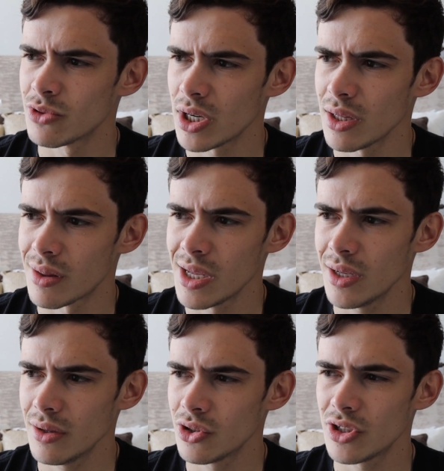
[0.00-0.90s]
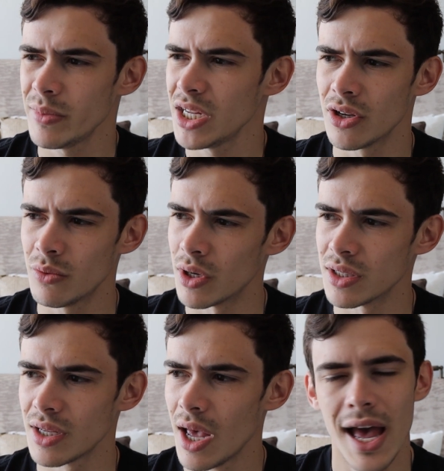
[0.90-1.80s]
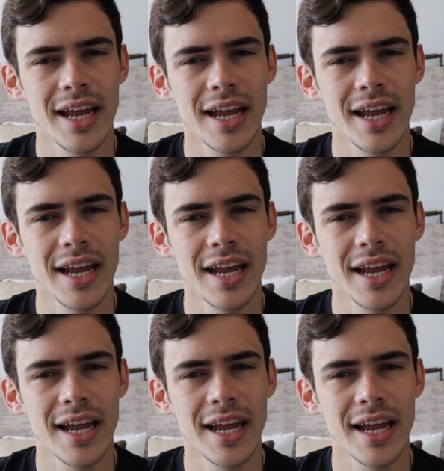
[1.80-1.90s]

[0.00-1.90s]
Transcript: I'm trying to think, there's so many good ones.